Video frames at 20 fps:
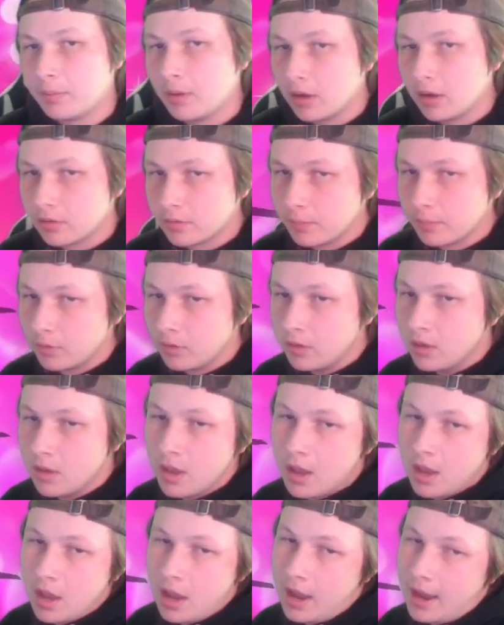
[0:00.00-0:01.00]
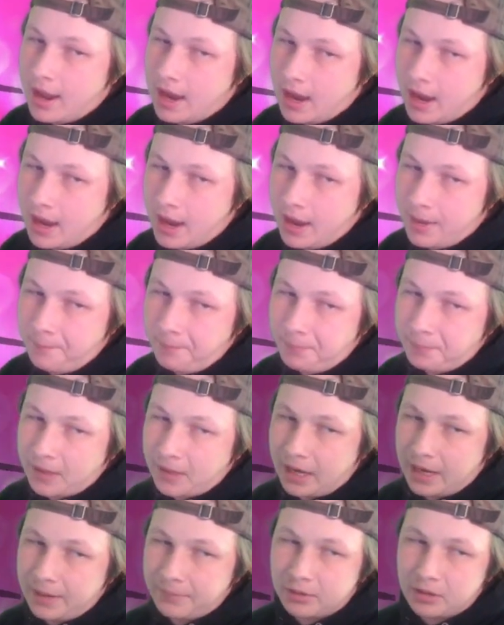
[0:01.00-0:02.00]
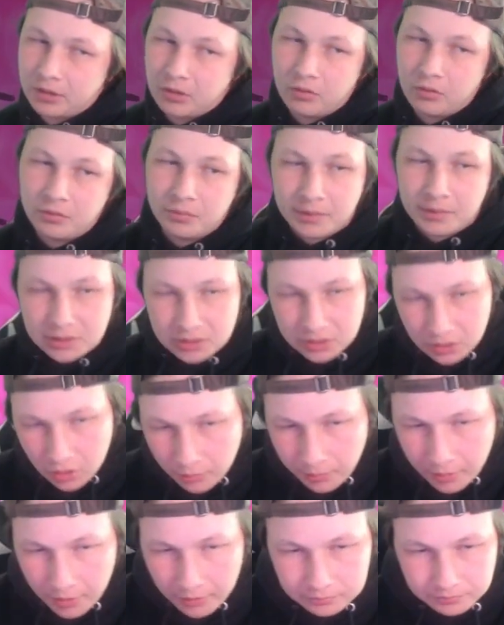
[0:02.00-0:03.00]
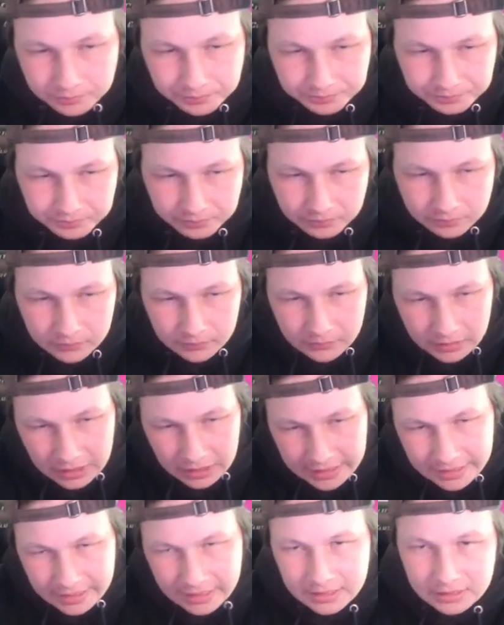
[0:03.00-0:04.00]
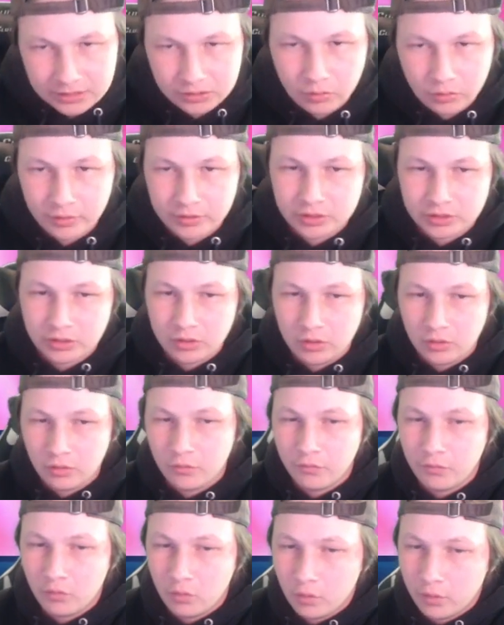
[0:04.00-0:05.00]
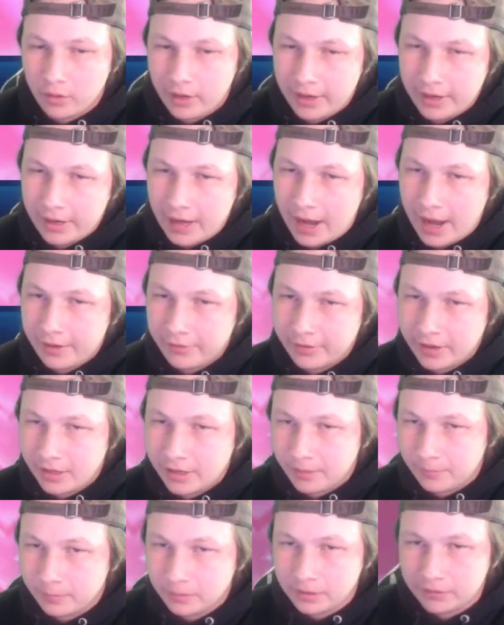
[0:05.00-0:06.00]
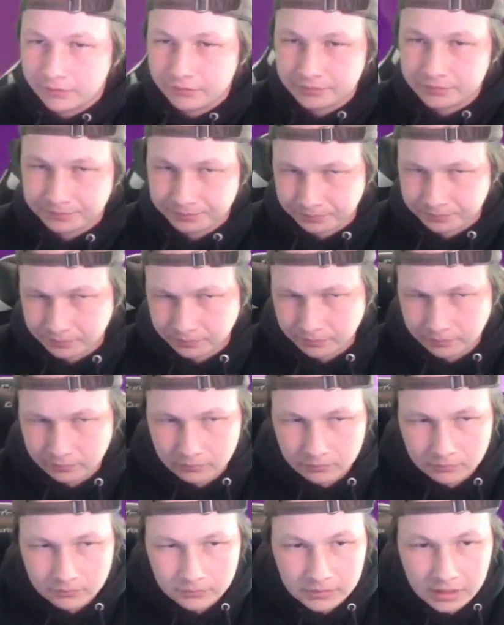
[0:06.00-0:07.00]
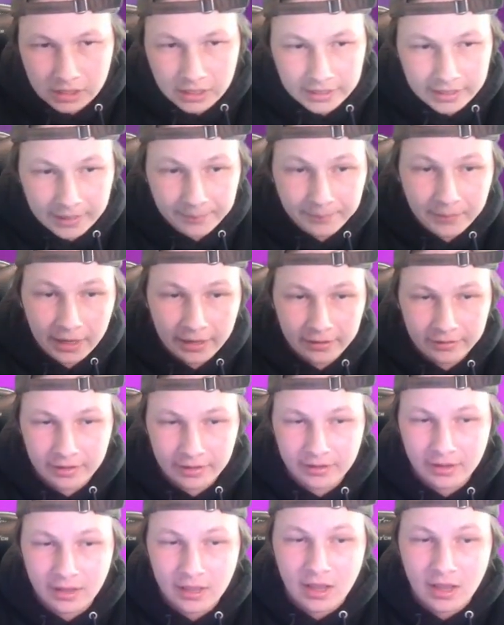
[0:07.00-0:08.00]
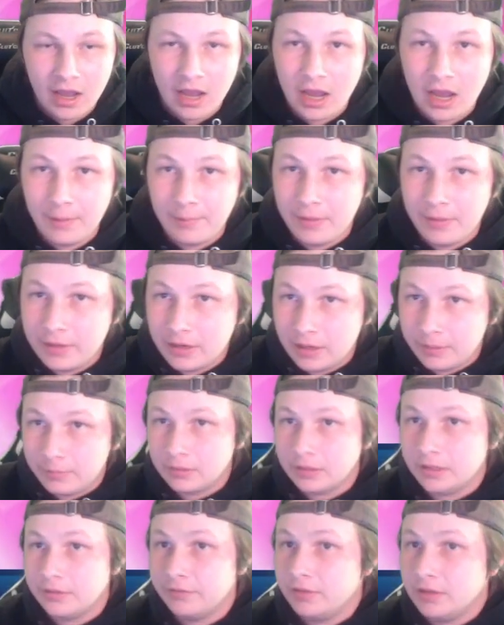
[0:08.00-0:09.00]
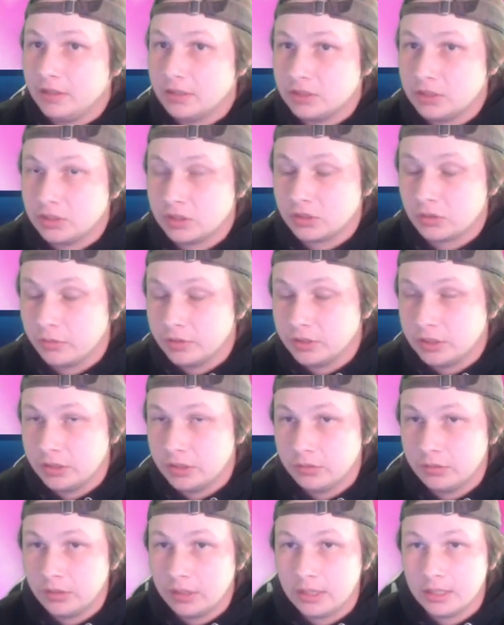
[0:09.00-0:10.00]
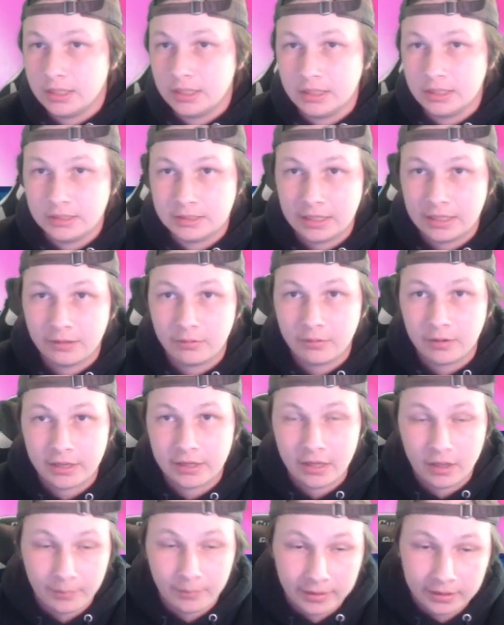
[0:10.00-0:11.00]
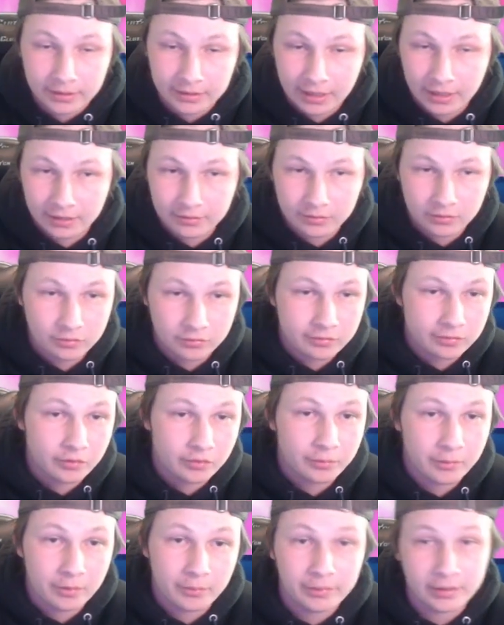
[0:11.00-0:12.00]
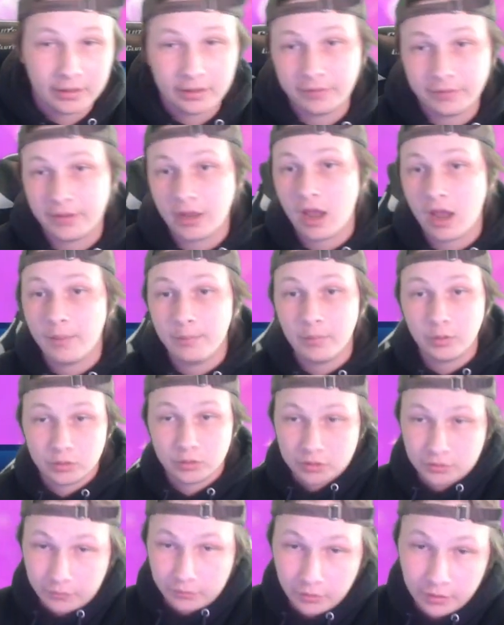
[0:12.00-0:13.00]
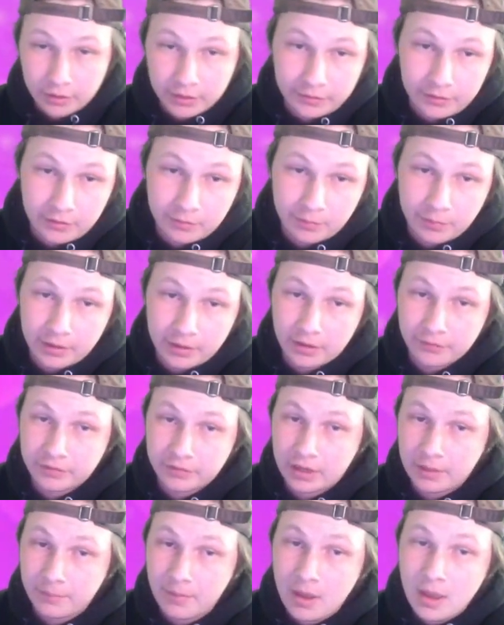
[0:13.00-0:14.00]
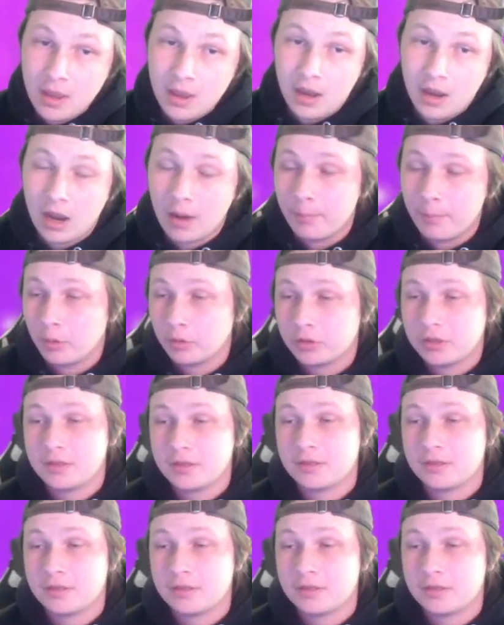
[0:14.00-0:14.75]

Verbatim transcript: possible. Um, I'm going to go into my Slowbro. He is going to go for a Iron Head, I believe. Yep, Iron Head. Um, and then I believe he is just going to uh, die to Rocky Helmet. Yeah, so Slowbro putting in the utmost of work in this playoff game. Uh, bulky